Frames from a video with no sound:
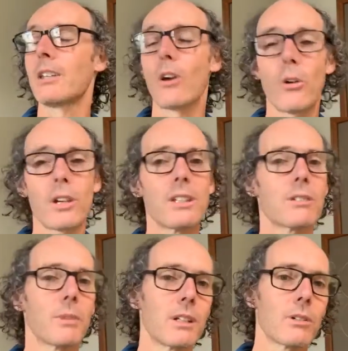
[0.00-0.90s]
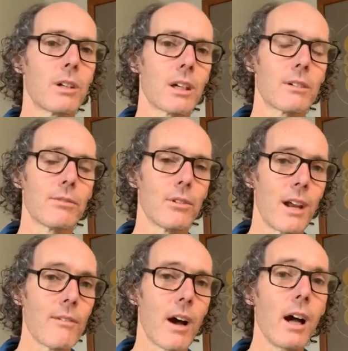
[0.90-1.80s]
Yogis have been doing it
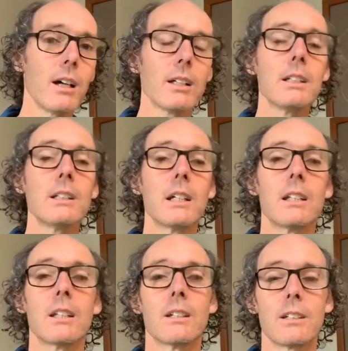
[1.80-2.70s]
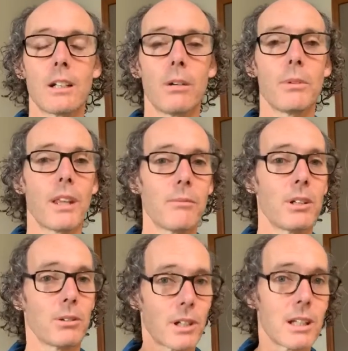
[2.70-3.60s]
forever but they've
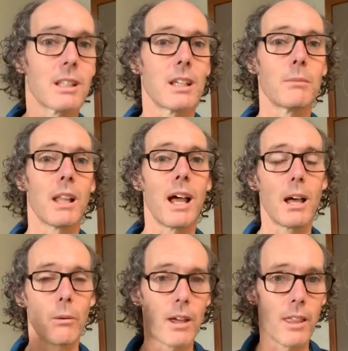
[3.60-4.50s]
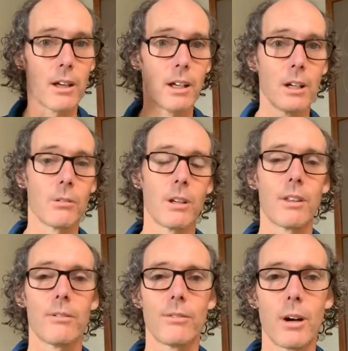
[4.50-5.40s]
been doing it in the Himalaya where
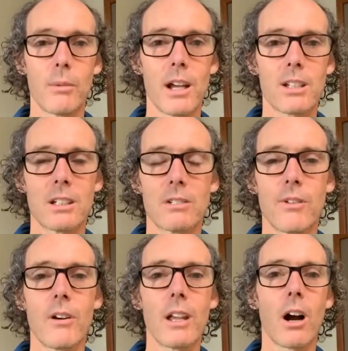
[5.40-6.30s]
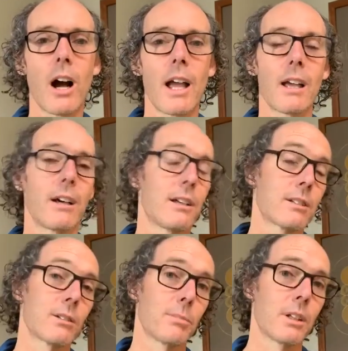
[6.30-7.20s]
the vibration is very high.
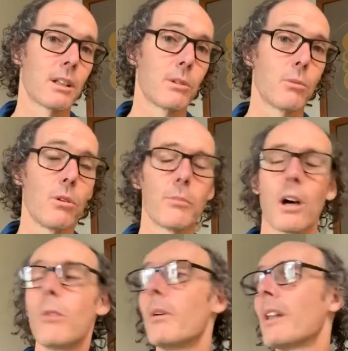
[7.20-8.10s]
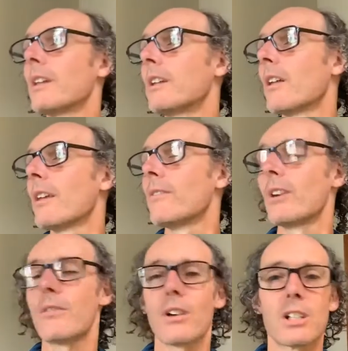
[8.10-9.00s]
It's not particularly warm though, but you know, they're
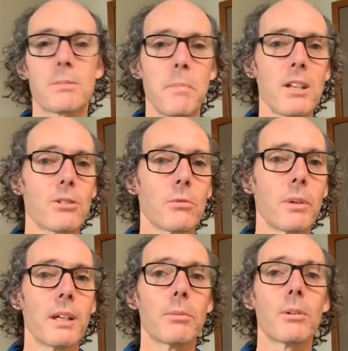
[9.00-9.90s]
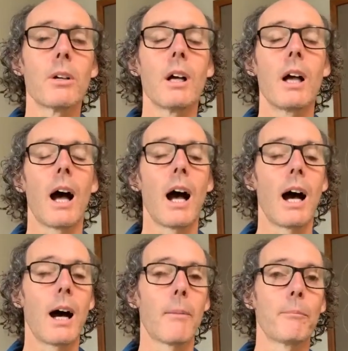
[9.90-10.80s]
very, very special people.
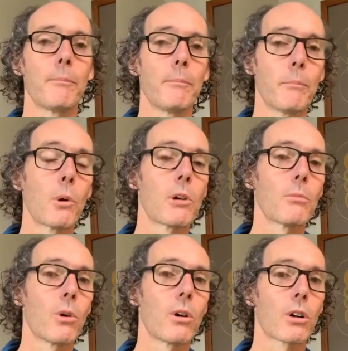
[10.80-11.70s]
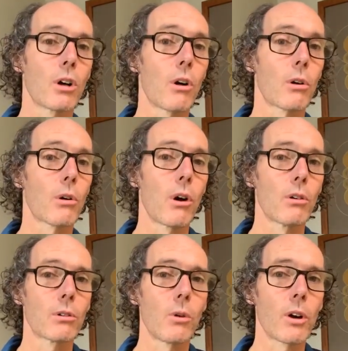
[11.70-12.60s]
More and more
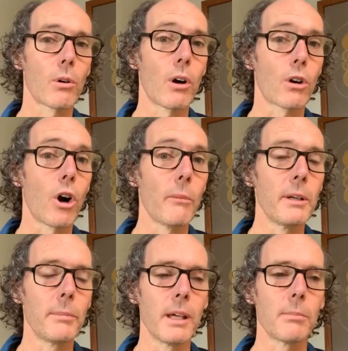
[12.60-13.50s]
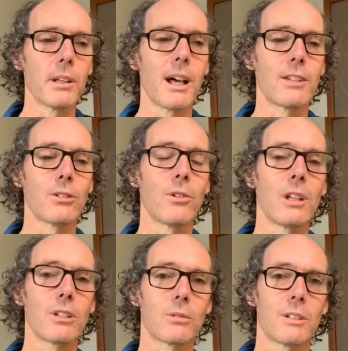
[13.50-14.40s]
quote unquote common people are
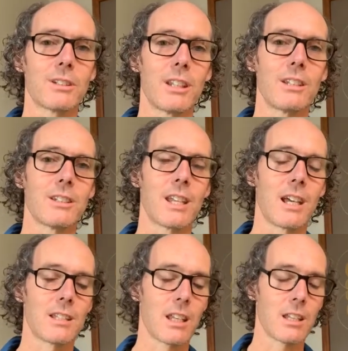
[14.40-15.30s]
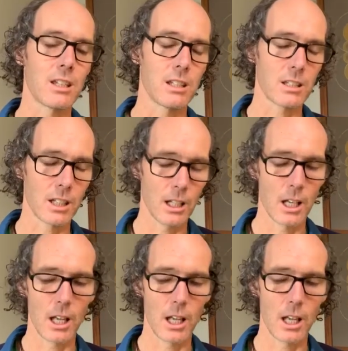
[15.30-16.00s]
turning to it in today's energies.